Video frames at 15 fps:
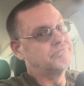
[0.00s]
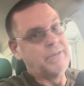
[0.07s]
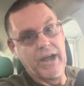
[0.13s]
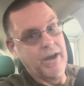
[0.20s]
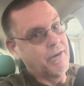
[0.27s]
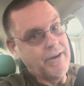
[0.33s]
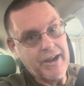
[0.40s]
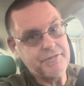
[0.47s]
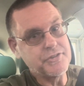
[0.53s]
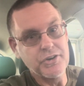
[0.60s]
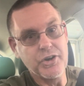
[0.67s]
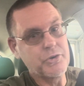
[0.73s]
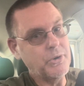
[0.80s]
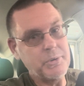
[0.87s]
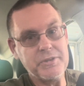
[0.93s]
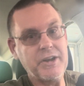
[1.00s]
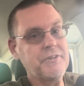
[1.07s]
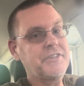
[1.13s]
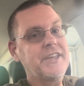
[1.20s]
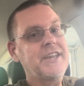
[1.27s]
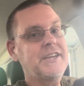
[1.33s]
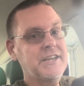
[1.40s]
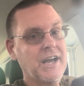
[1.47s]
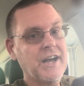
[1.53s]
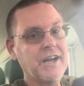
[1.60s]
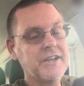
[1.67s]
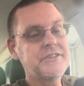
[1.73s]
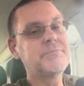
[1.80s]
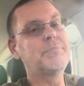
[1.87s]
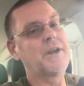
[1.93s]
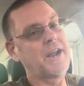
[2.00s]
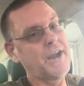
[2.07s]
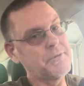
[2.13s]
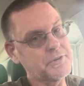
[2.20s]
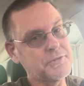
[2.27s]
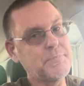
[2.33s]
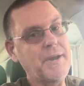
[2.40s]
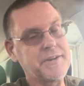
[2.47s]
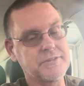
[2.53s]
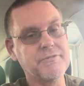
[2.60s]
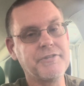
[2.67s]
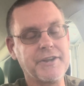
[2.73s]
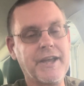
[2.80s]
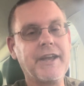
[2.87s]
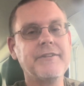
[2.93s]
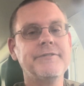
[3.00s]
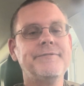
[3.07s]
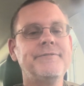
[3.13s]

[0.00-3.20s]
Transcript: I don't have to agree with everything he does, but I respect him for that.